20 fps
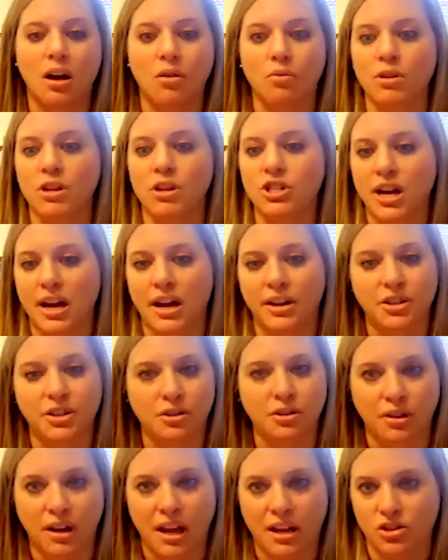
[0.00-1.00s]
reach out to
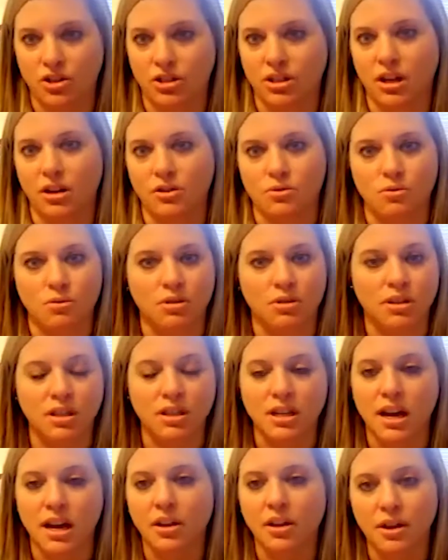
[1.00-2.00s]
their legislator
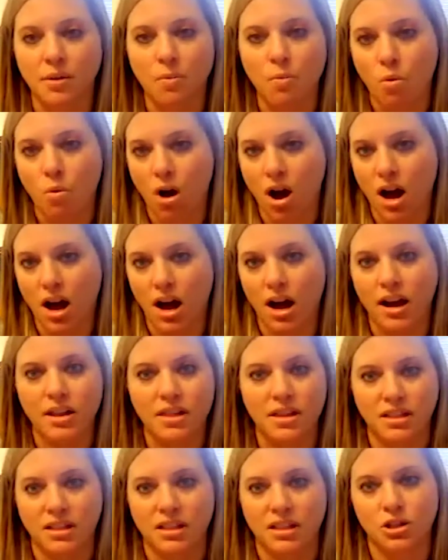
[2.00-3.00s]
to tell them
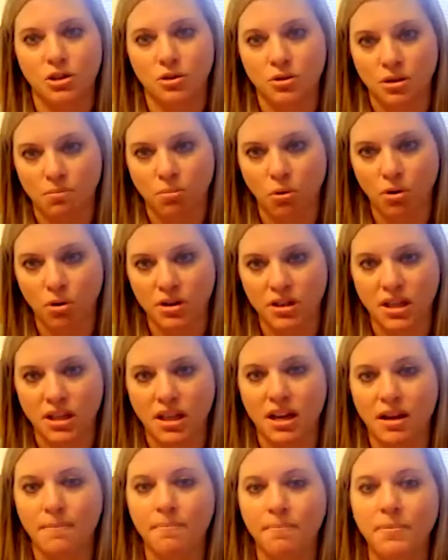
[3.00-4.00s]
why this issue is important to
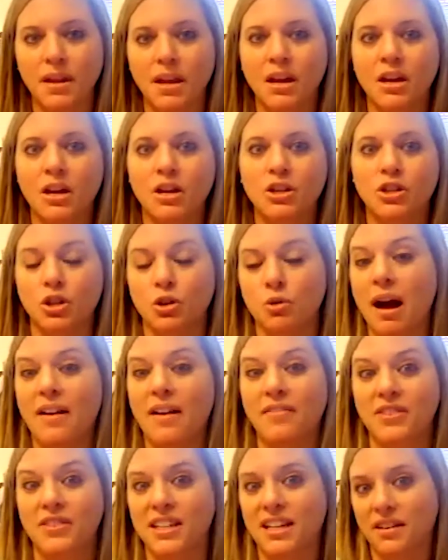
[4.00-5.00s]
them. So you
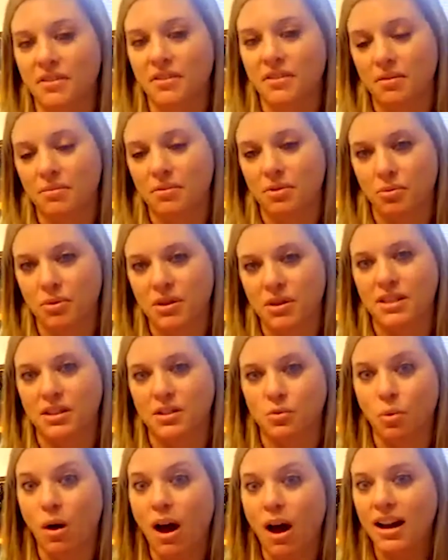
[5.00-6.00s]
have to give them the
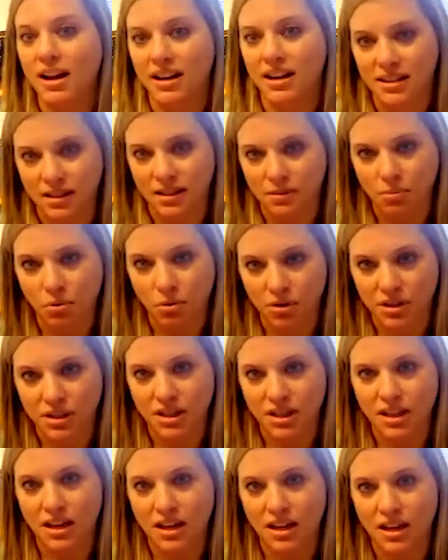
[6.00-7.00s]
reasons why it is
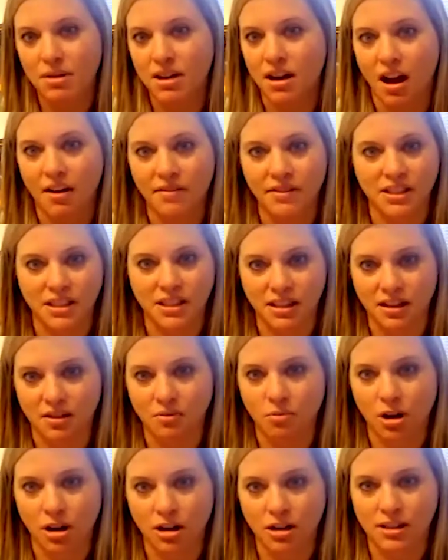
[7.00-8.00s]
important to them. And
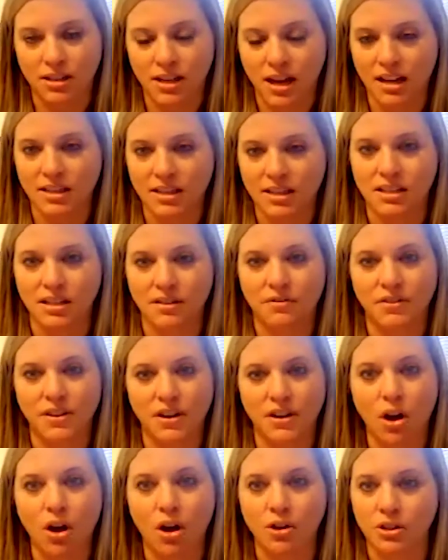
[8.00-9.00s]
obviously one size doesn't
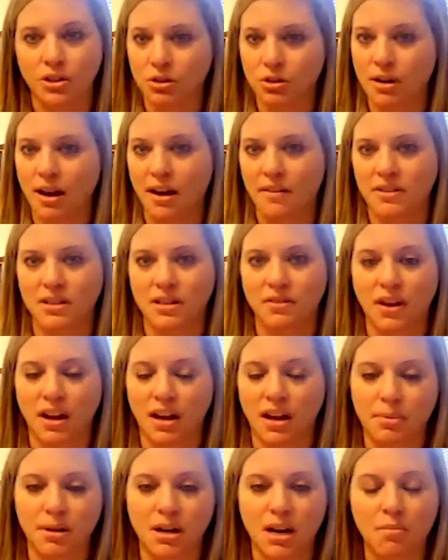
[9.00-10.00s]
fit all. So you have to
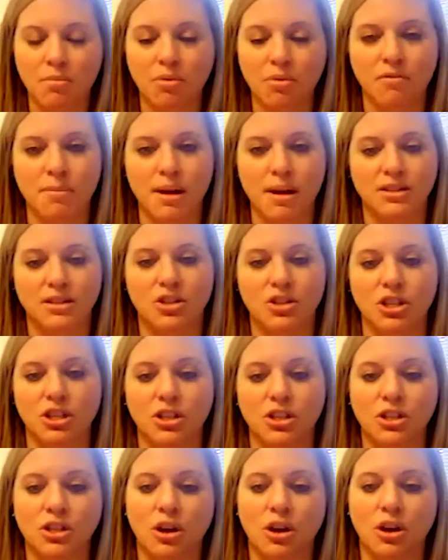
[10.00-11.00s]
develop a number of
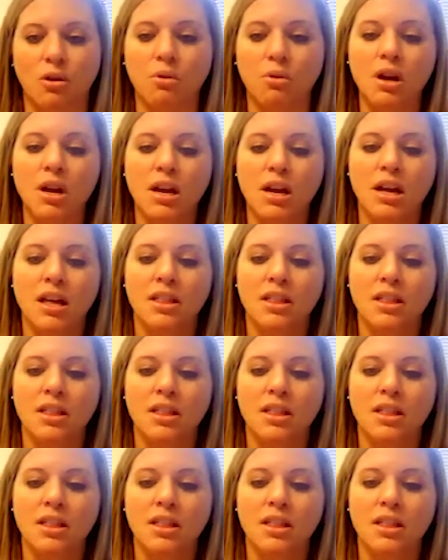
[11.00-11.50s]
messages. So